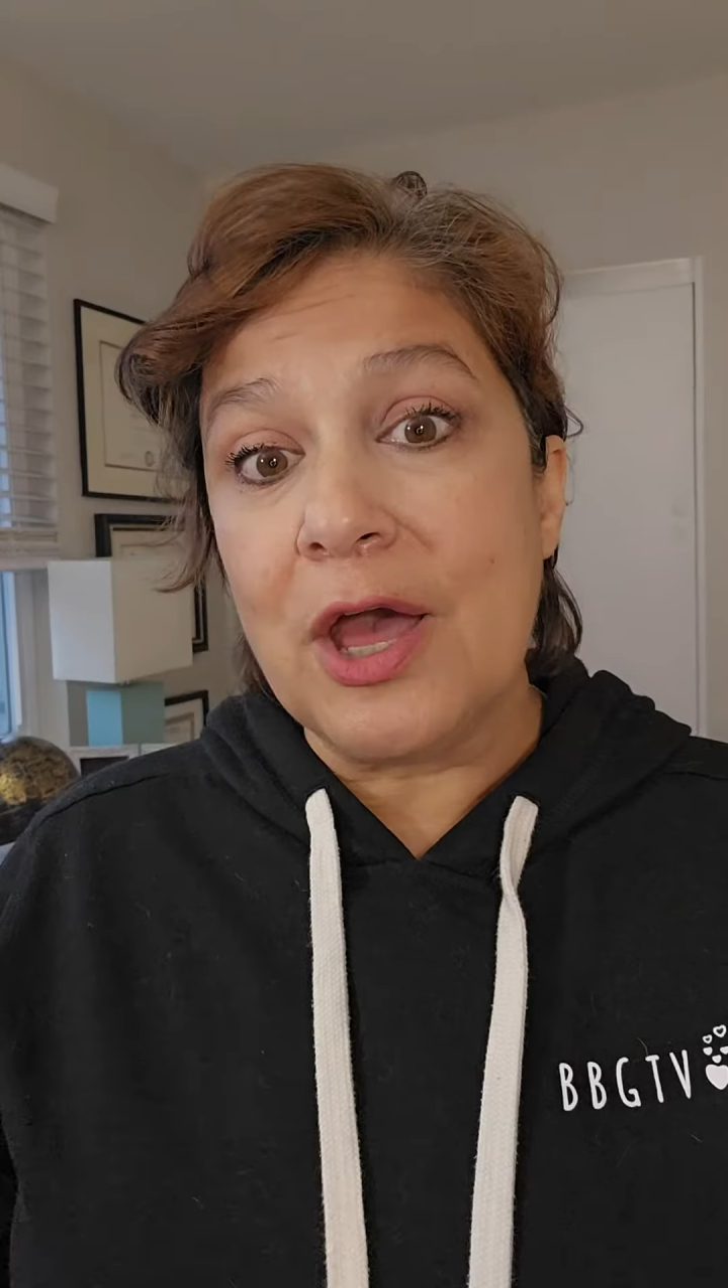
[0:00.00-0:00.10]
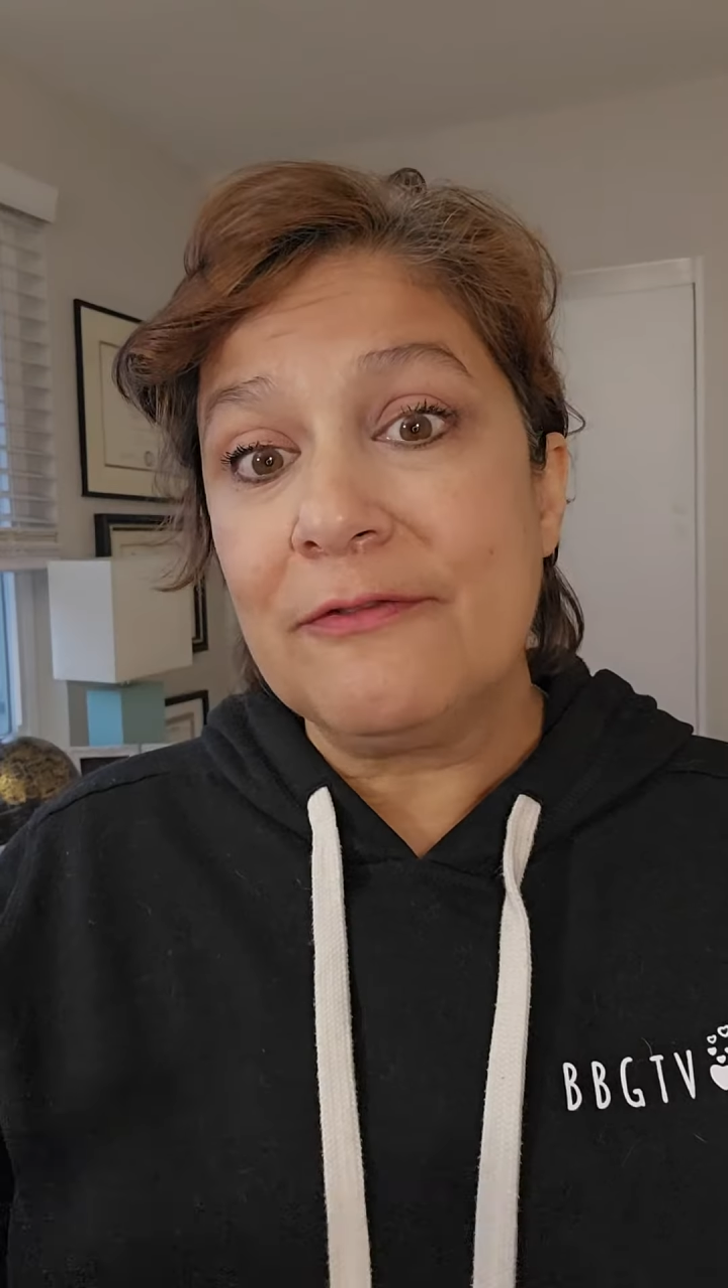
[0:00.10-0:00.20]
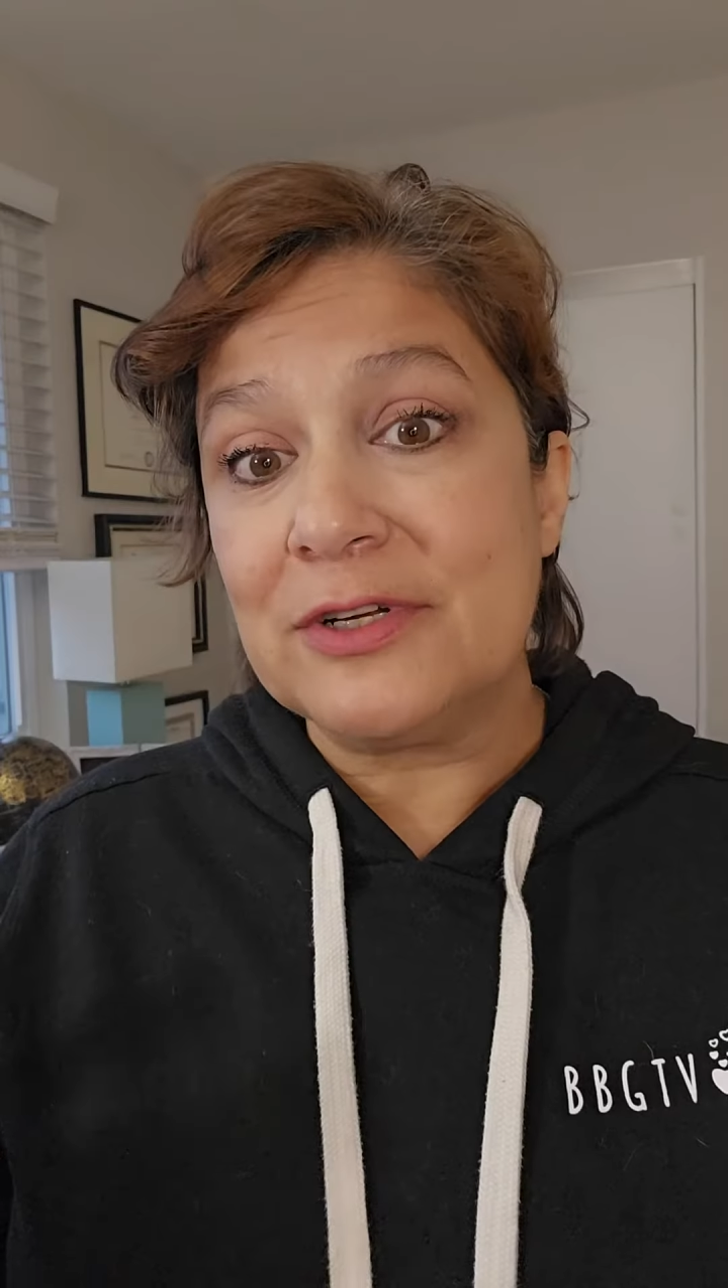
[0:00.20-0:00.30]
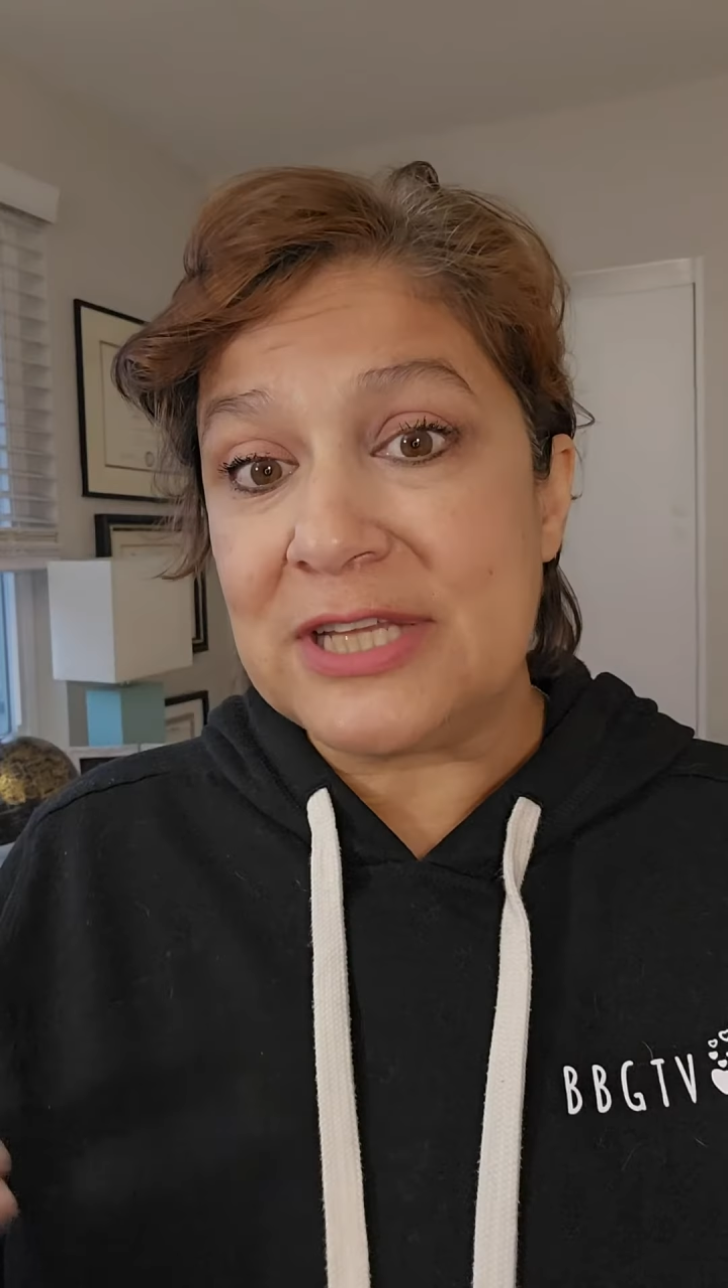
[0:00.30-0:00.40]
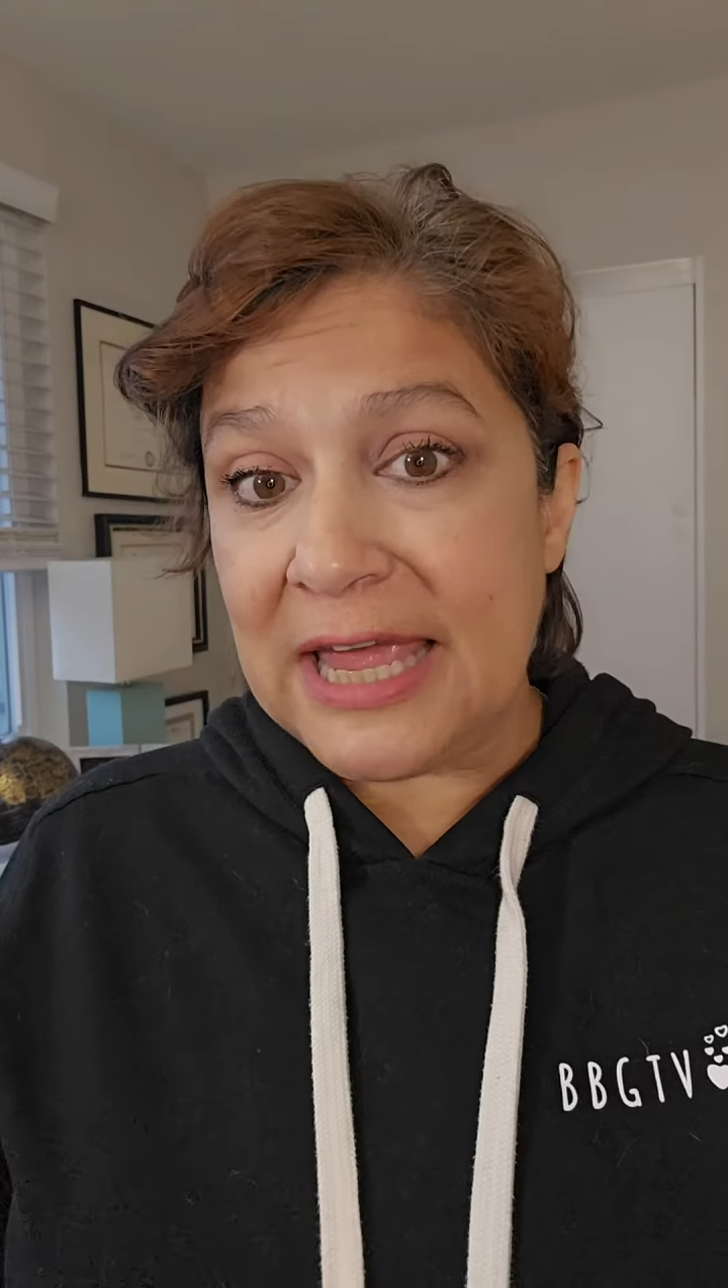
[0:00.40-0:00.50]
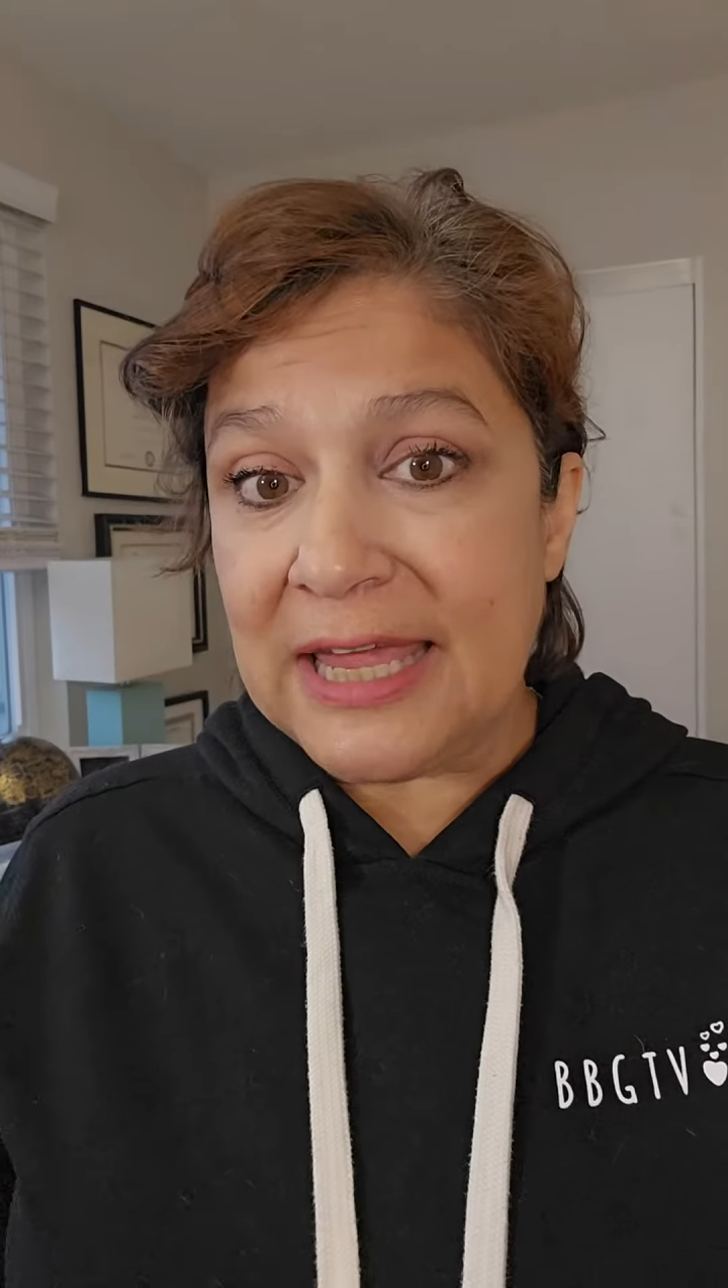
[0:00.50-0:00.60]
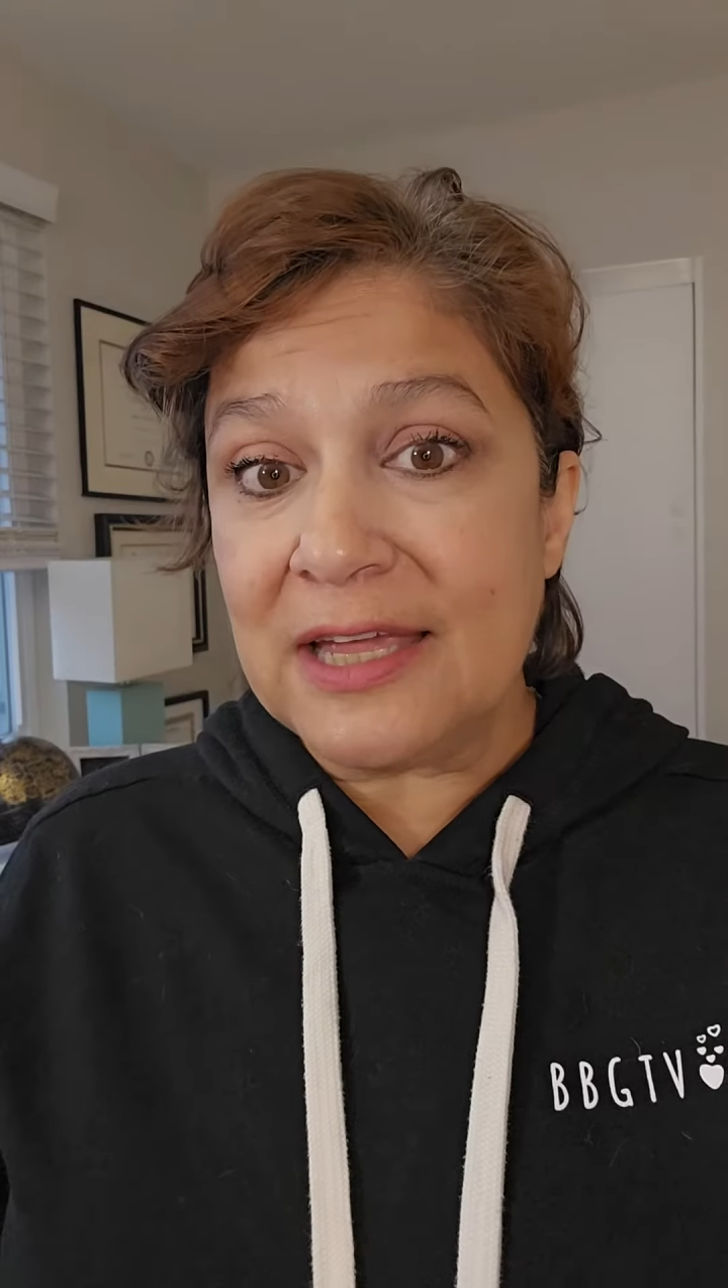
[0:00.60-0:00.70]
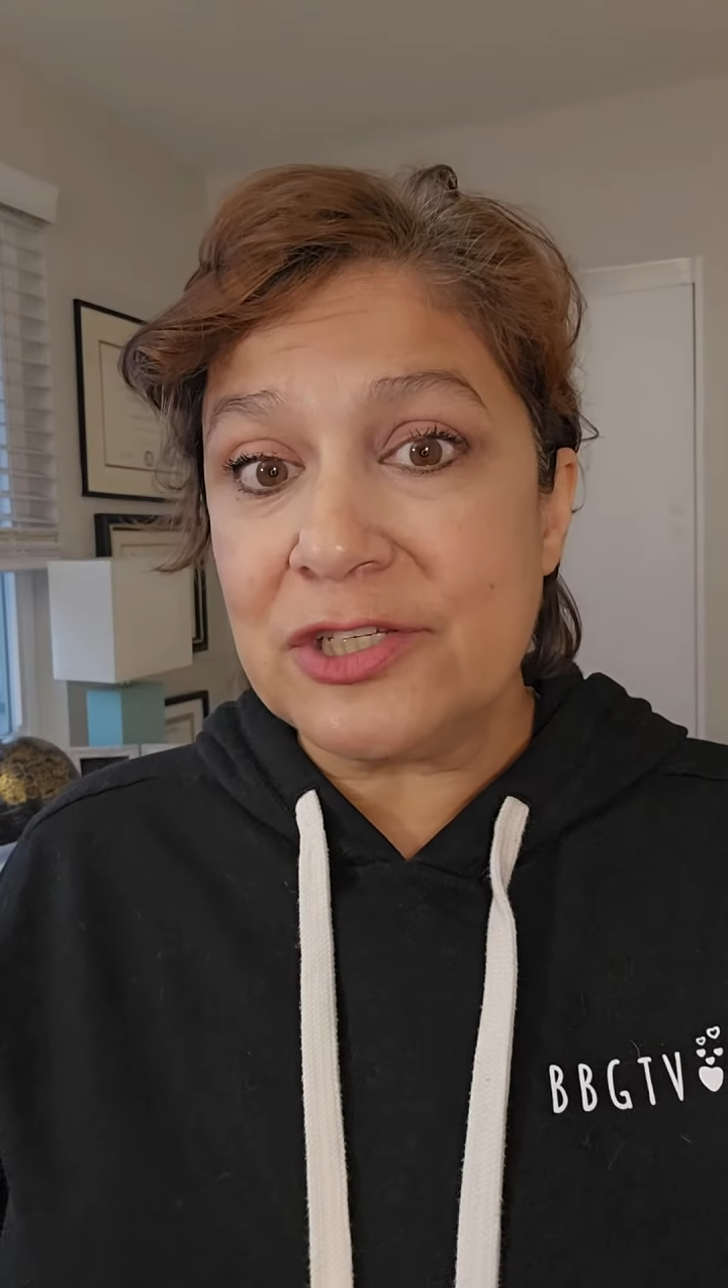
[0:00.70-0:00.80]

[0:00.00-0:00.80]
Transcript: For taking a